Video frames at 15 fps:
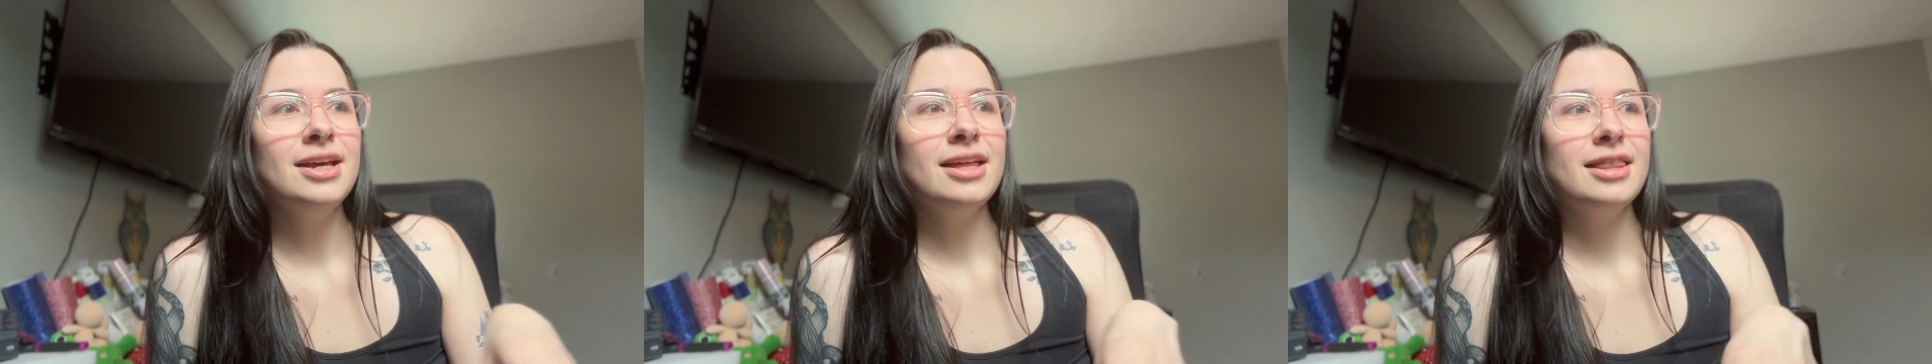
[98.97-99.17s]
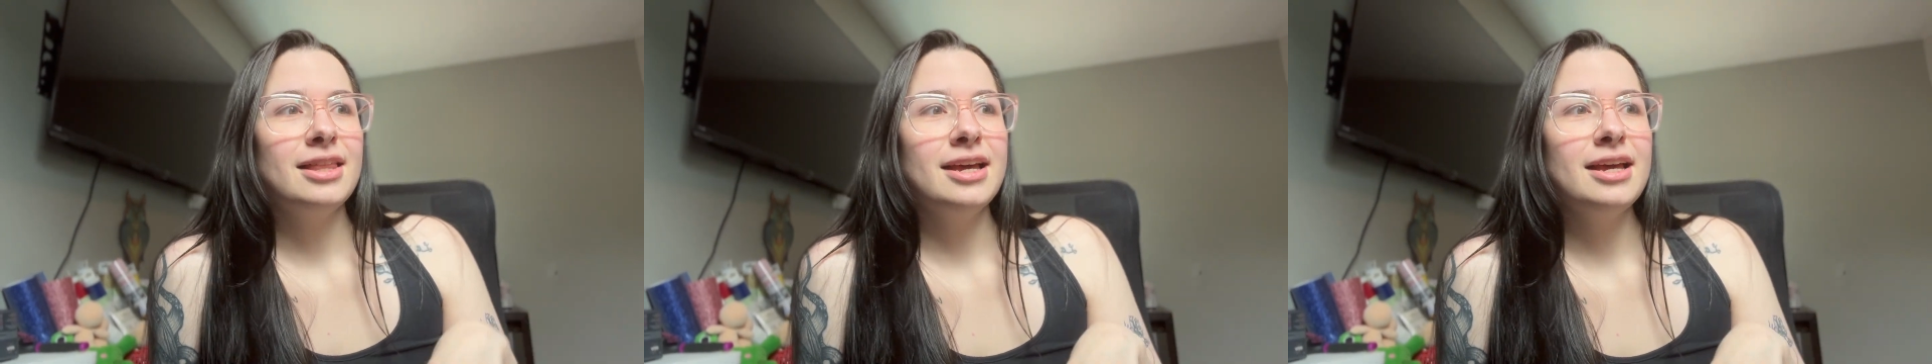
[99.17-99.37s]

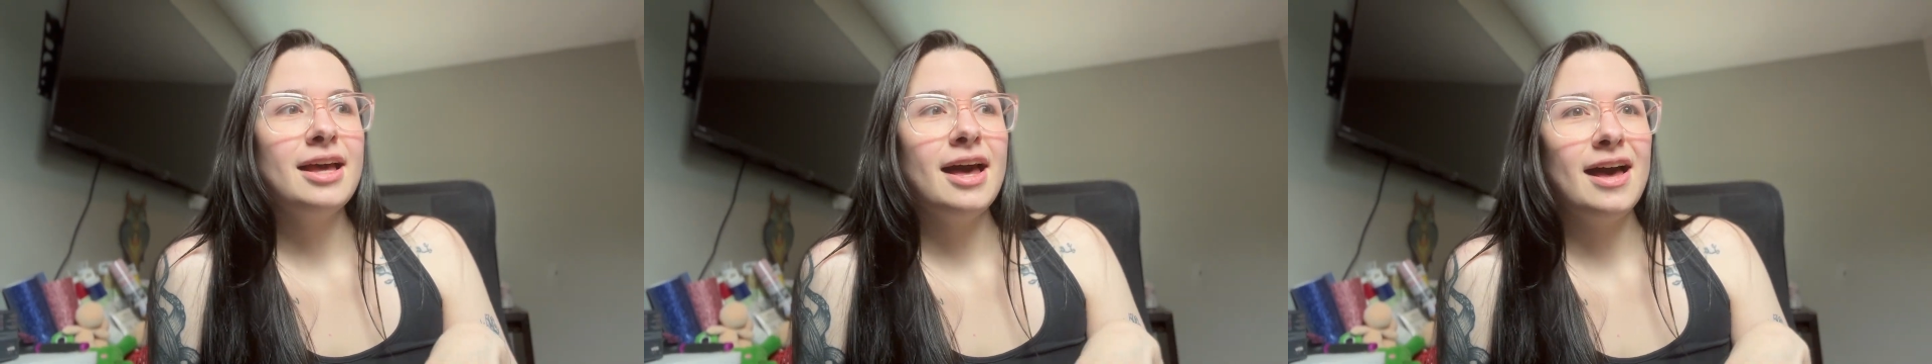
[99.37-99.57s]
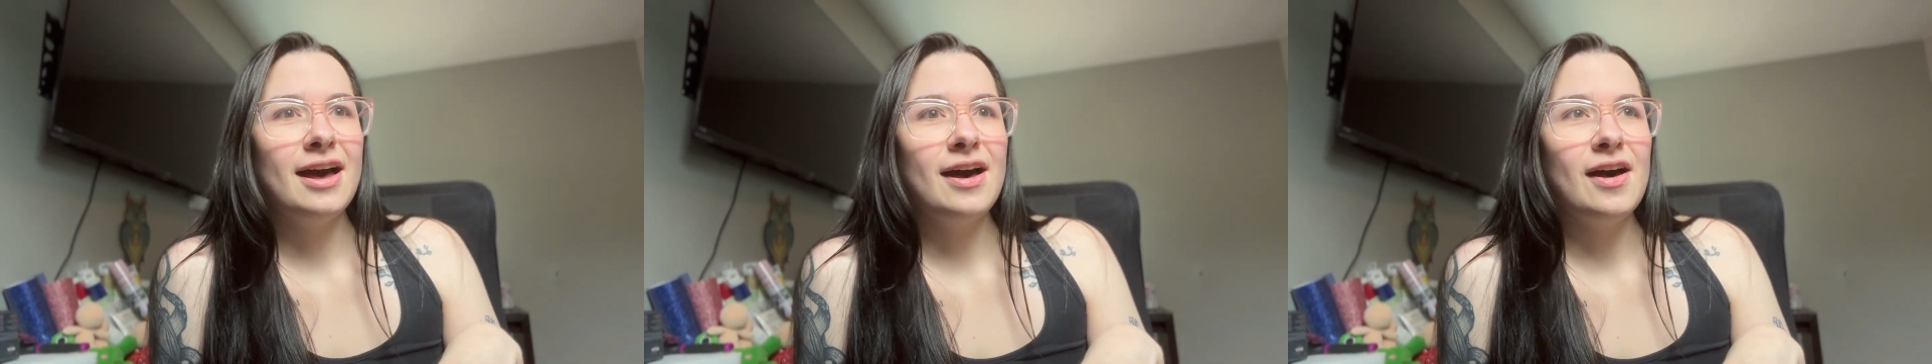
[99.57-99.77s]
They
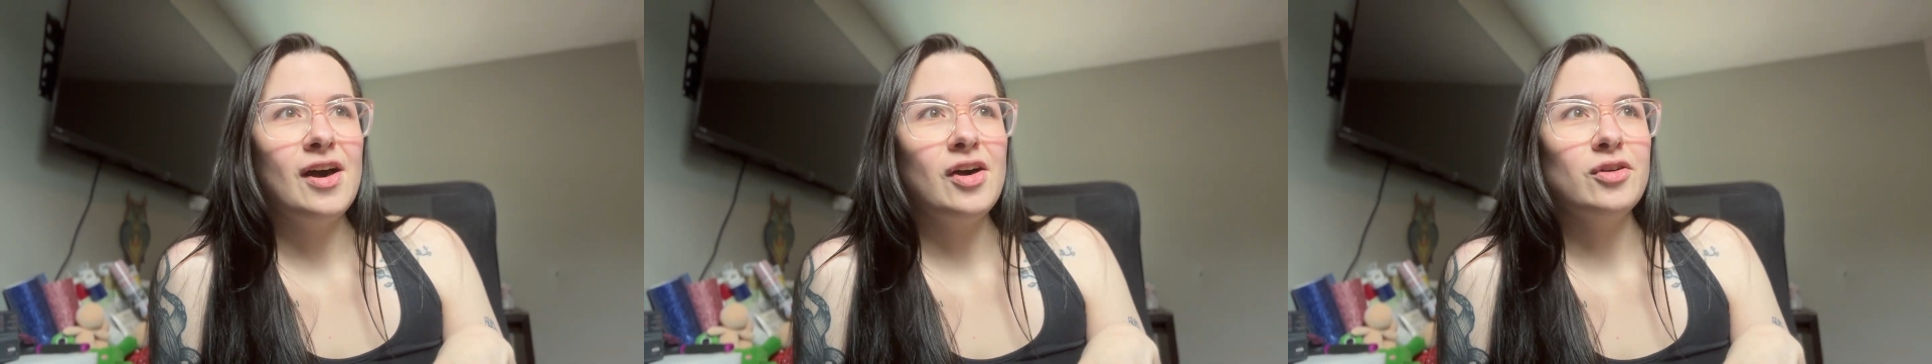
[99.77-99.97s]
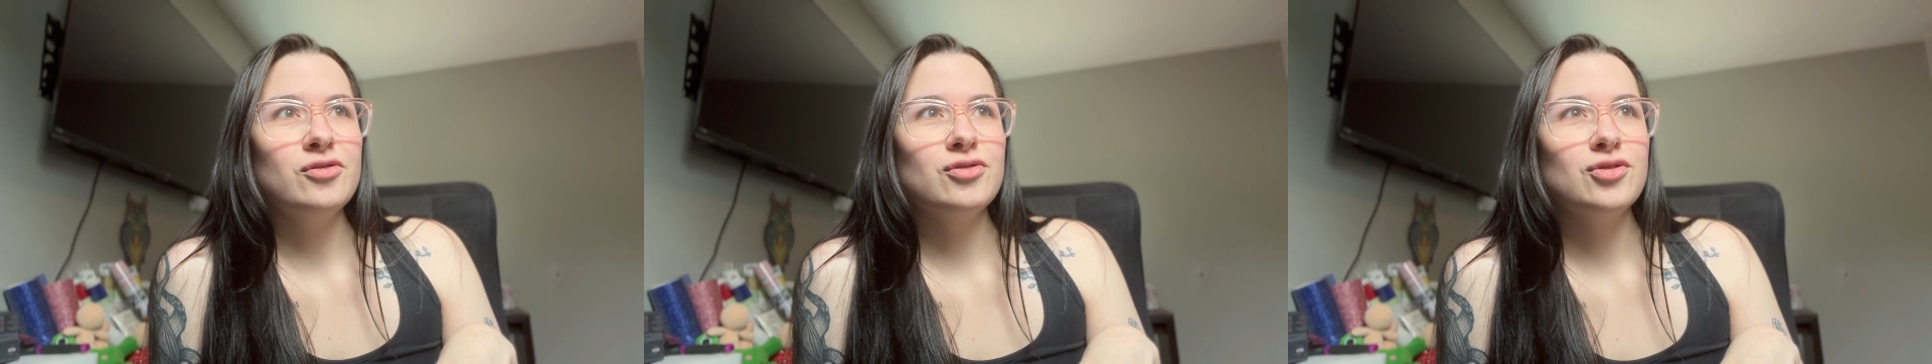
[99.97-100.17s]

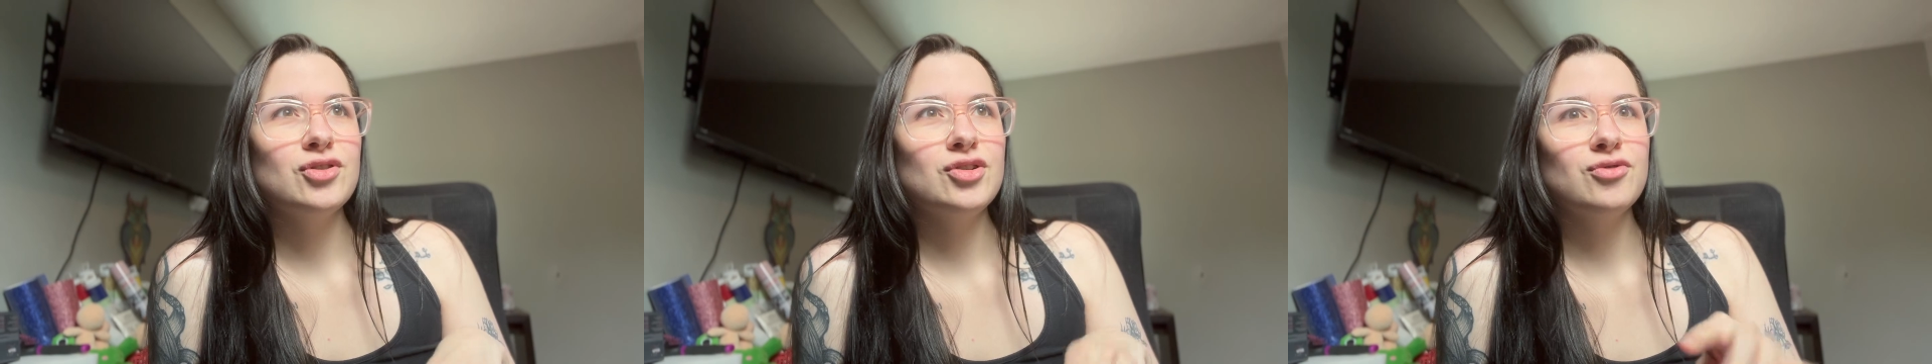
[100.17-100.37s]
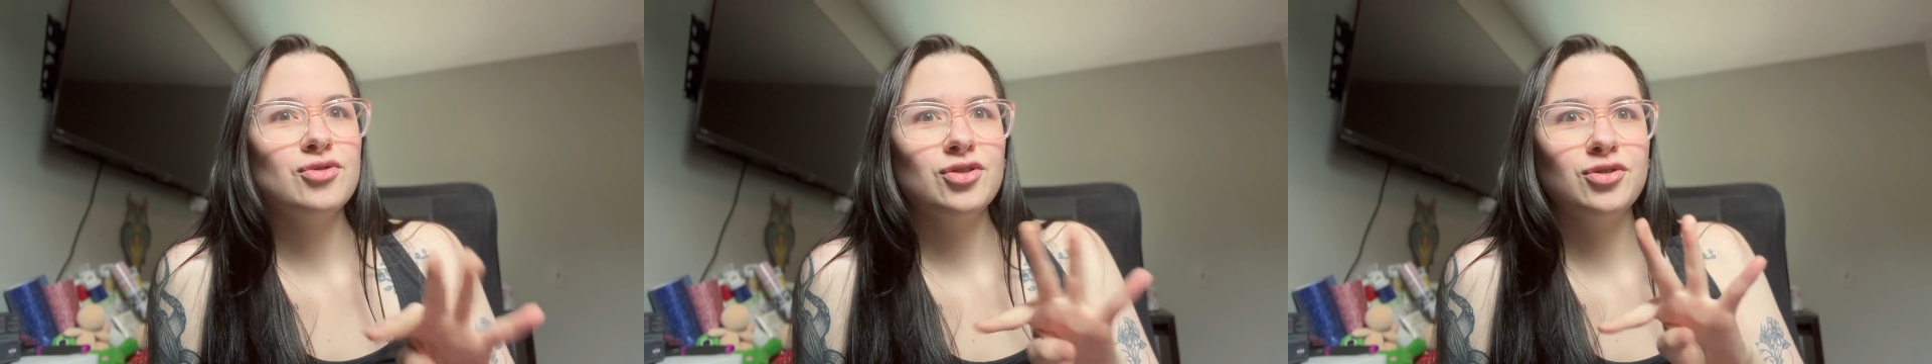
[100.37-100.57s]
have
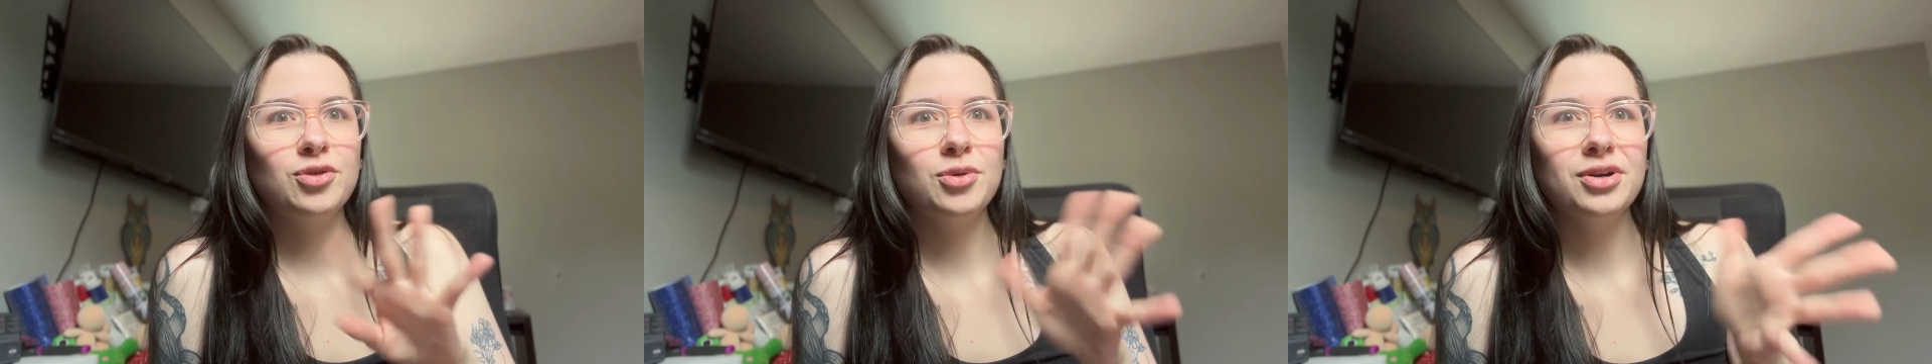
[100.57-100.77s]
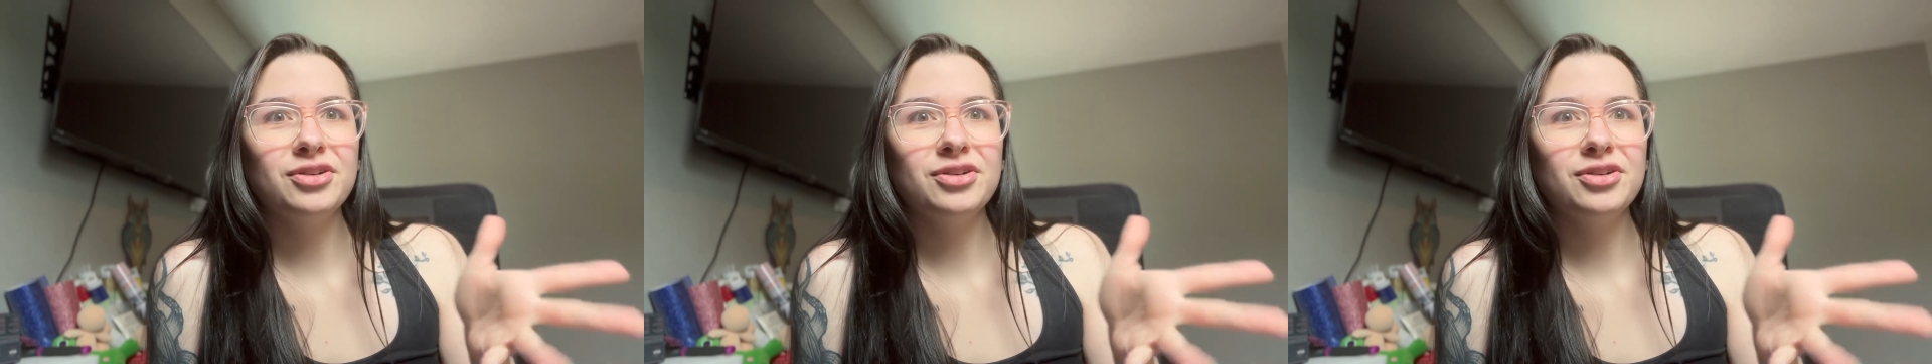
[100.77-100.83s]
4